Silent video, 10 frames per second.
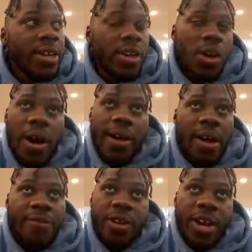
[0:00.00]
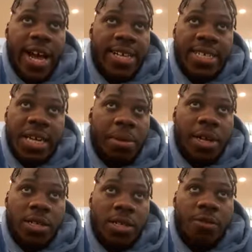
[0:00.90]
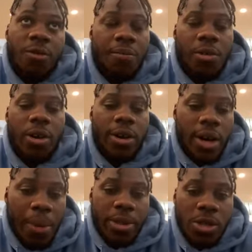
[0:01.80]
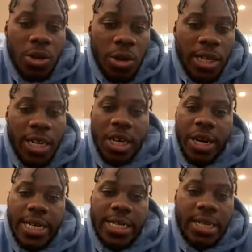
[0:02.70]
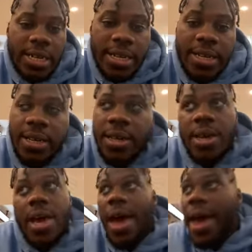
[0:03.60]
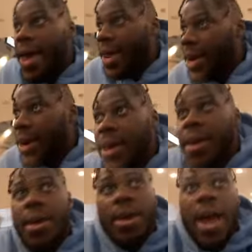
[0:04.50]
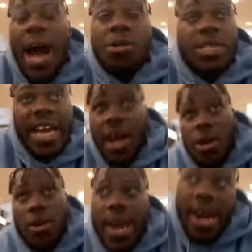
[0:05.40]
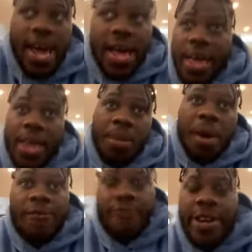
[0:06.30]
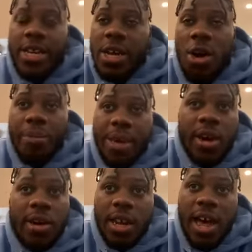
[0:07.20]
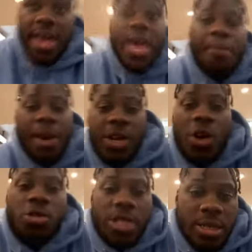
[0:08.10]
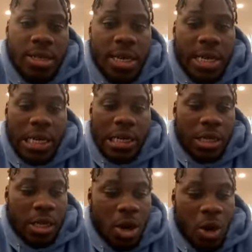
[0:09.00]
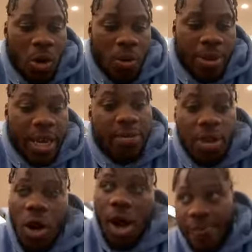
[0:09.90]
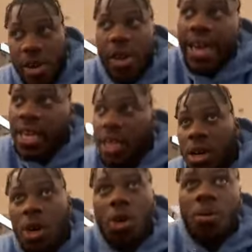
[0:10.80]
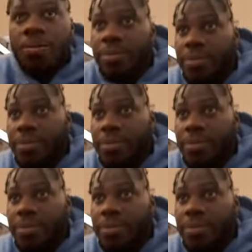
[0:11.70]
You know, I feel like I had set myself up for a great opportunity in a great city, and I was down. And my friends helped me out a lot, and my coaches here, you know, even though I felt like, you know,